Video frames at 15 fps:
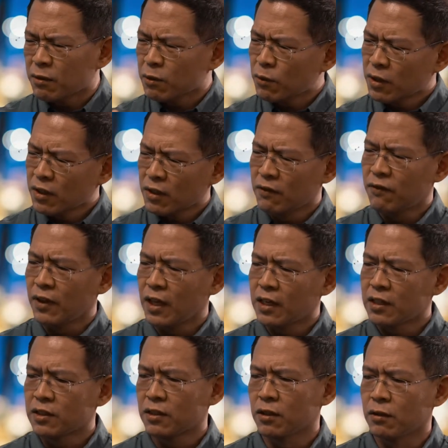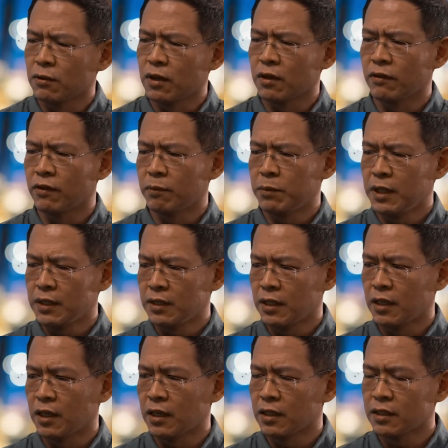One of the advantages, though, of
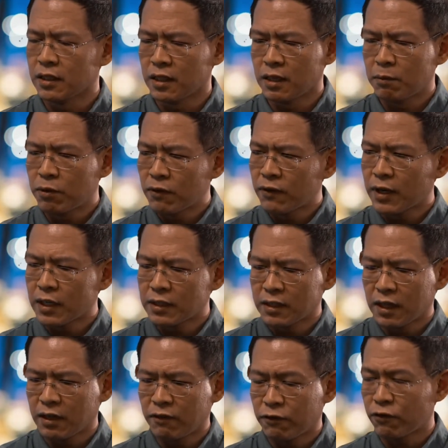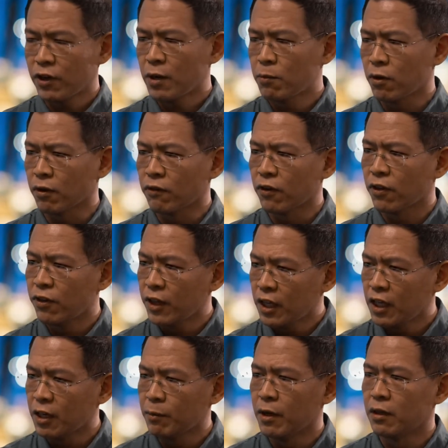PCI is that it provides a framework for
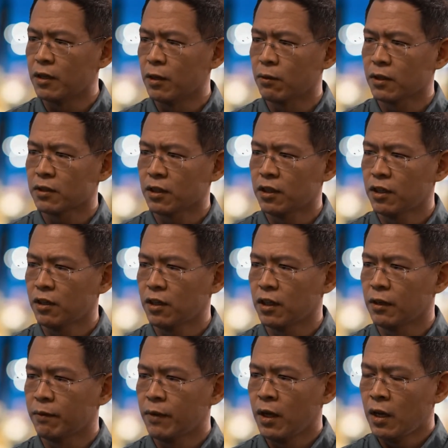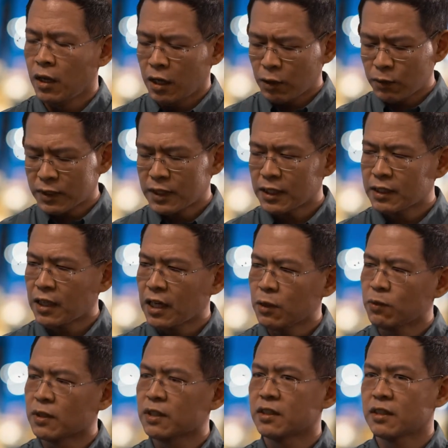thinking about network security. It was
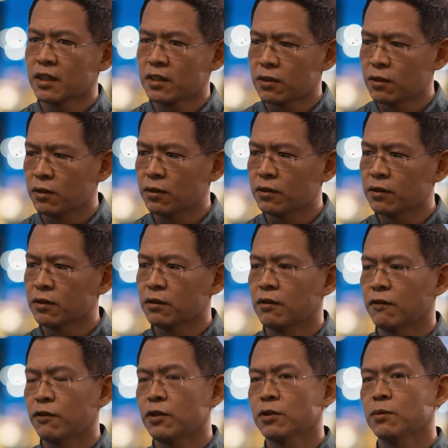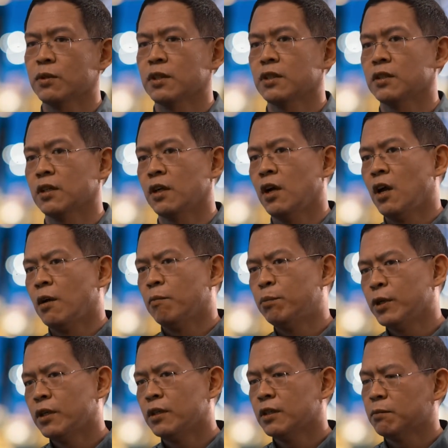designed with 6 goals. The first one is to
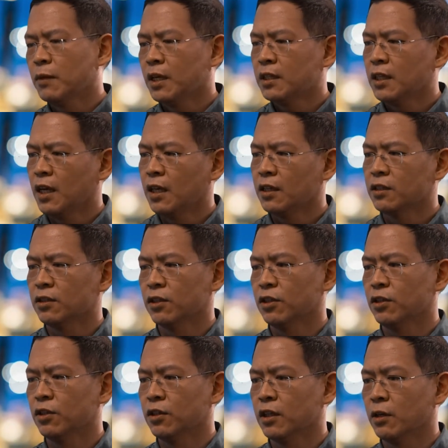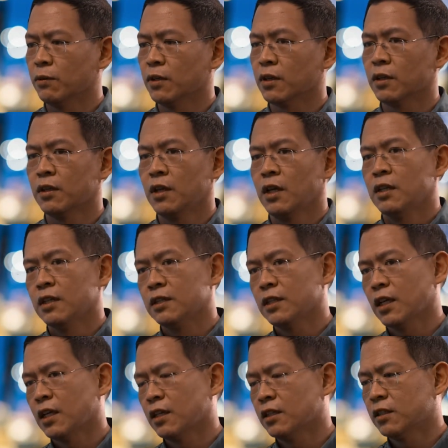build and maintain a secure network. The
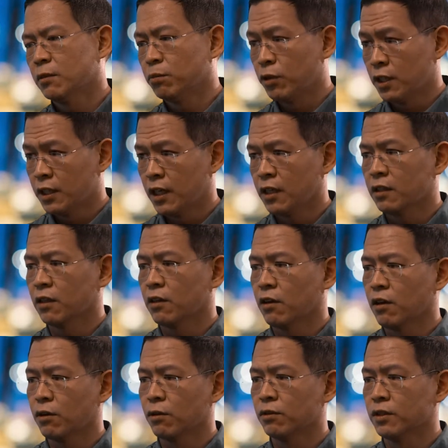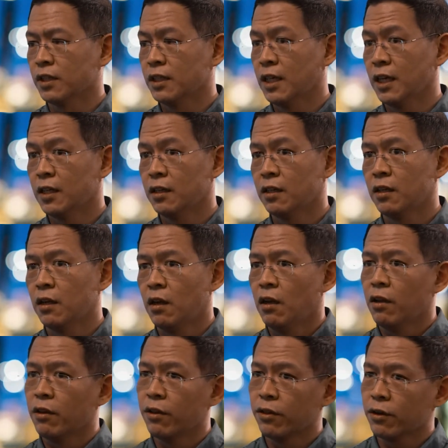second is to protect the cardholder data.
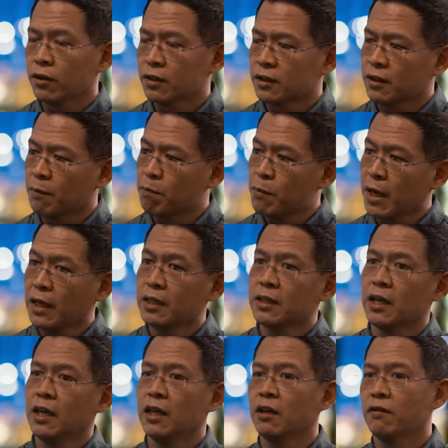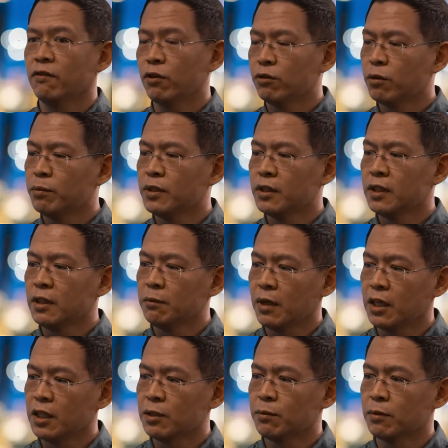The third is to maintain a vulnerability
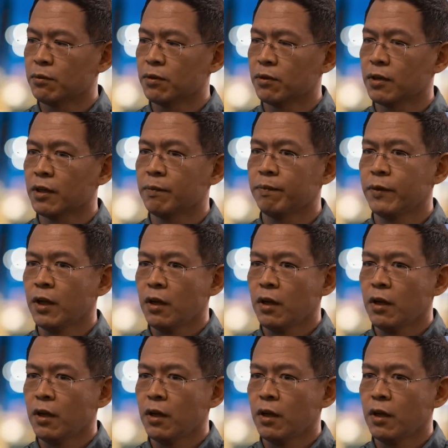management program.